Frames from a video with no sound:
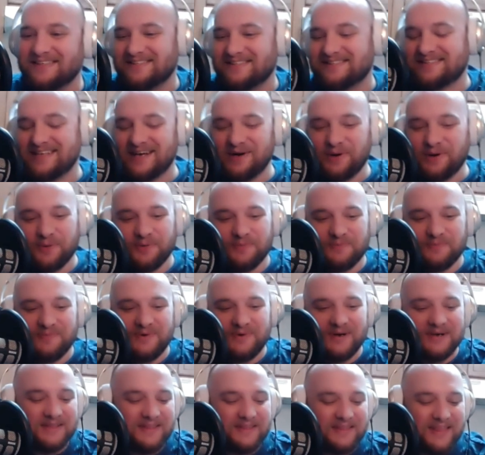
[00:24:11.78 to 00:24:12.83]
So
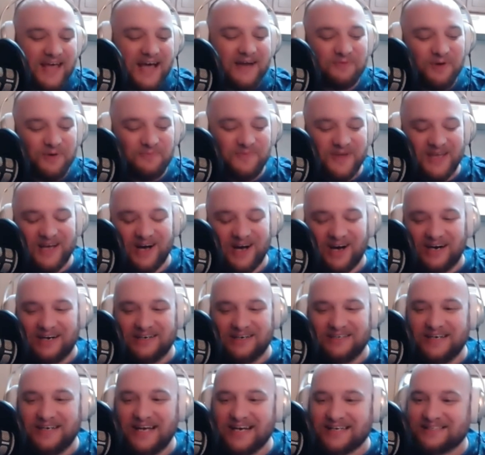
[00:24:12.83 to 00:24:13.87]
that will be our
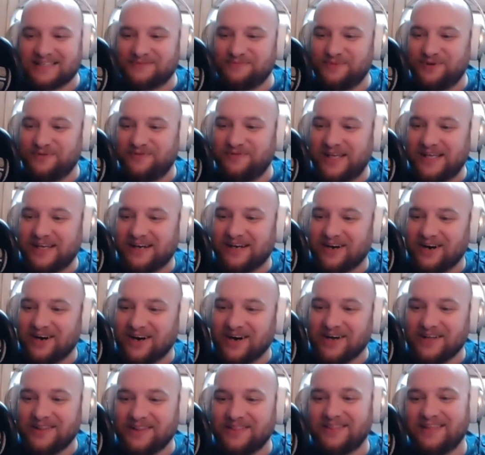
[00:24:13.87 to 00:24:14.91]
next movie
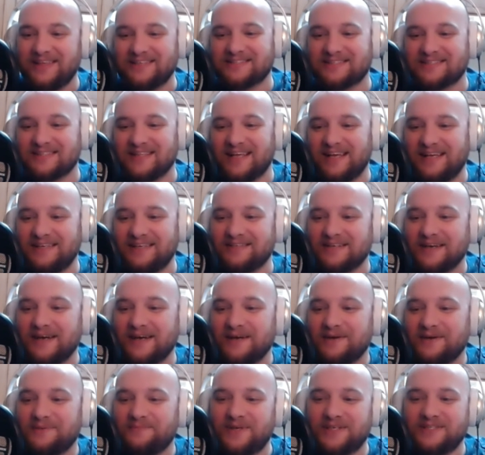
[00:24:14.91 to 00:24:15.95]
on the slate.
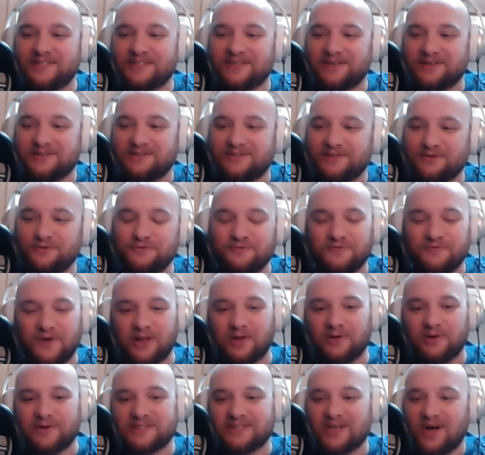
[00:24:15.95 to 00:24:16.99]
Be sure to
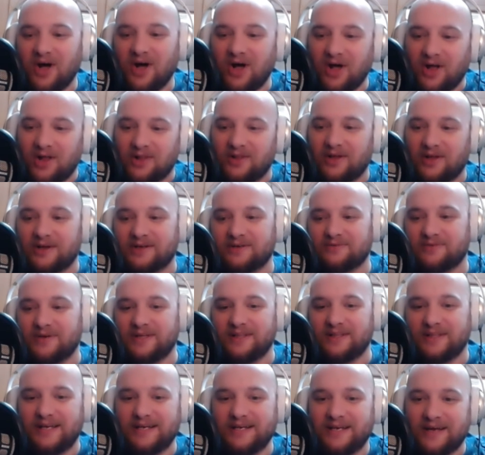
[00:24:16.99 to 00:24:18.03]
follow us all on
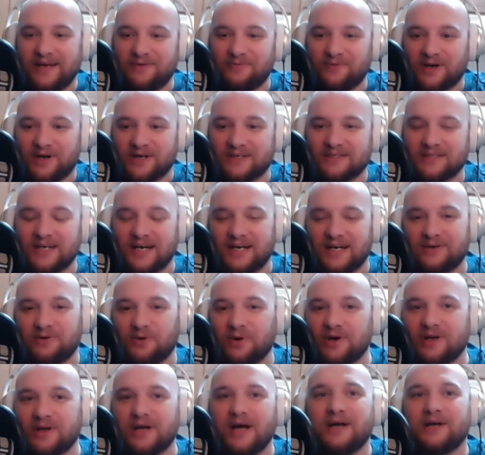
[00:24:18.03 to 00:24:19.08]

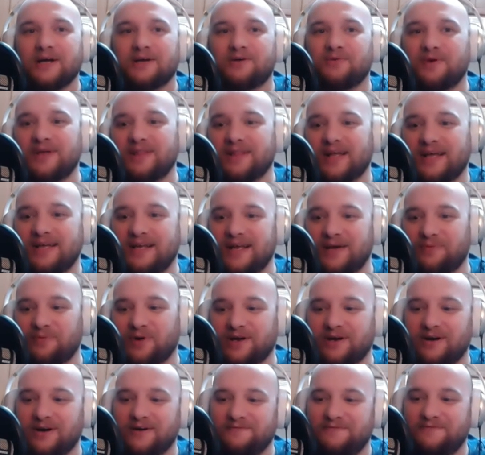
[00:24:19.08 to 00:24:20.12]
greenlightnetwork.org, Greenlight
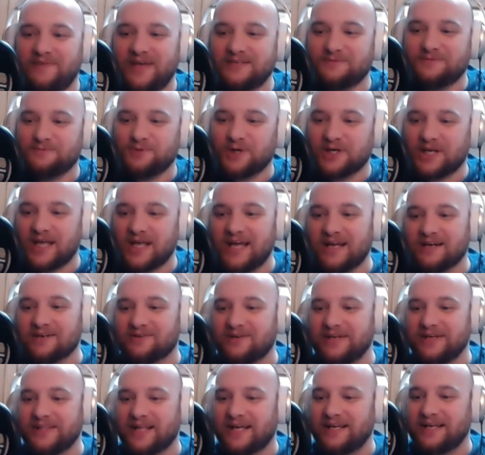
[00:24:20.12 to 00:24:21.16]
Network on Facebook, and
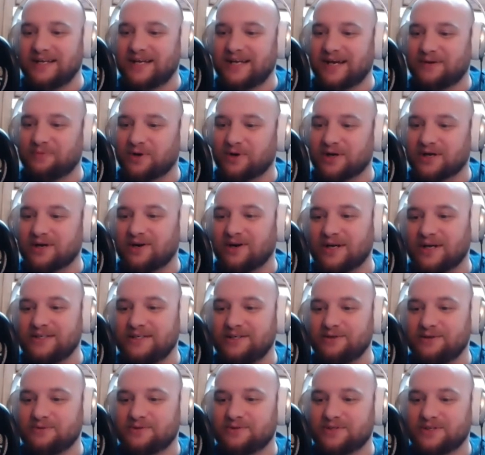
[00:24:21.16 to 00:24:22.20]
Greenlight Network on
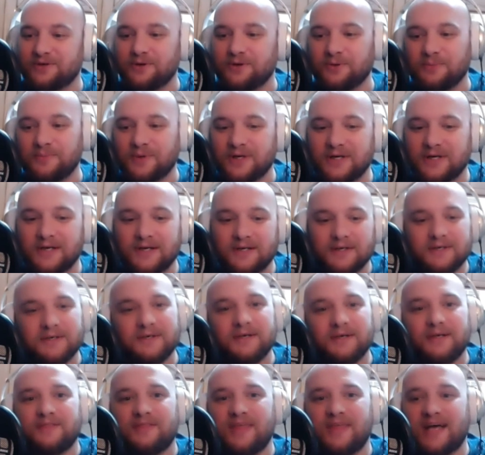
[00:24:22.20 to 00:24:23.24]
YouTube.
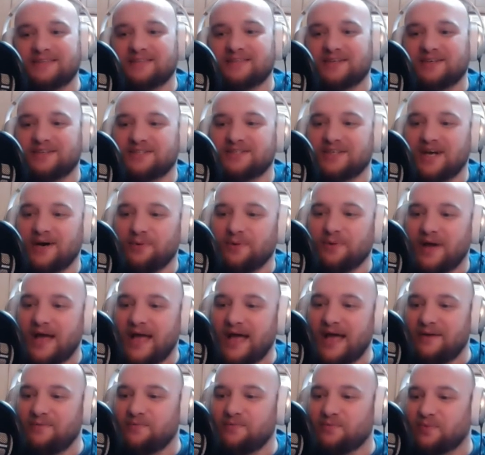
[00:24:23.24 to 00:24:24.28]
That's our show,
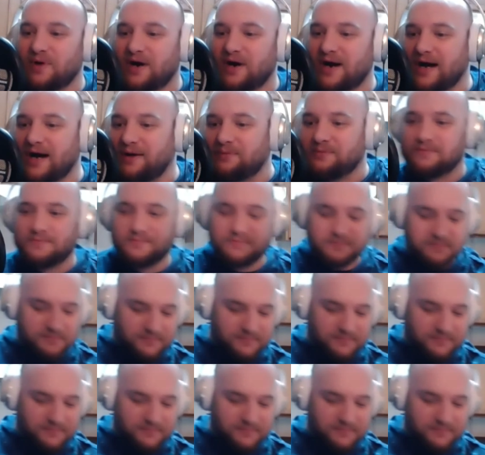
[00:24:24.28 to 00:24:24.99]
and we're out.